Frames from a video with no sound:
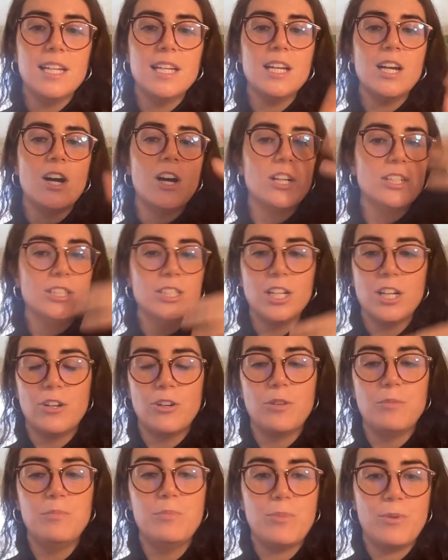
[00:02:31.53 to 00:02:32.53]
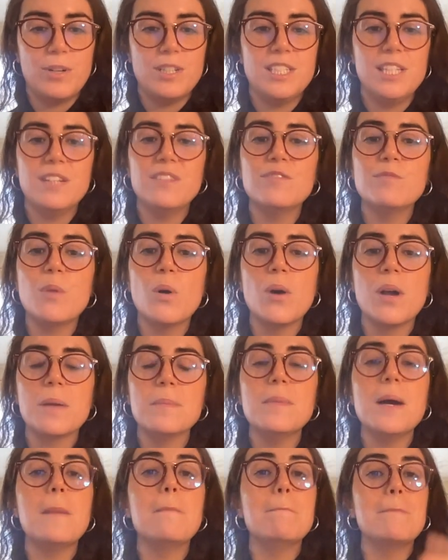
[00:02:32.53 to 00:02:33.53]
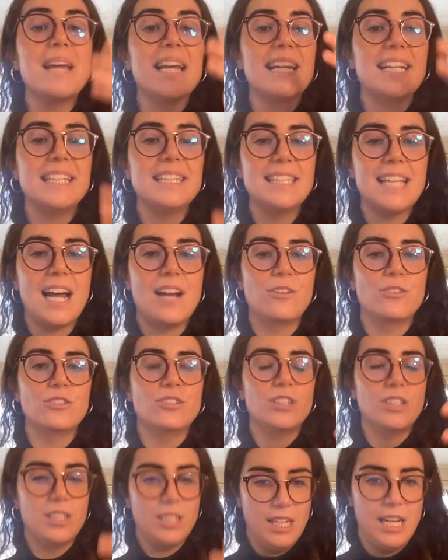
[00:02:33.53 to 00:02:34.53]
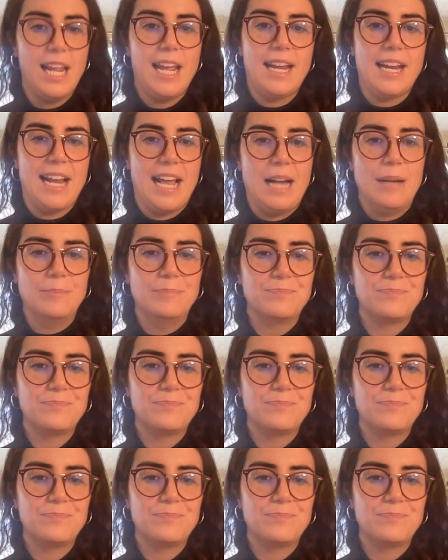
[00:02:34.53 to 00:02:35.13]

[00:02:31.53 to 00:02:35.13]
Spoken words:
on her impressive poem Me Gritaron Negra.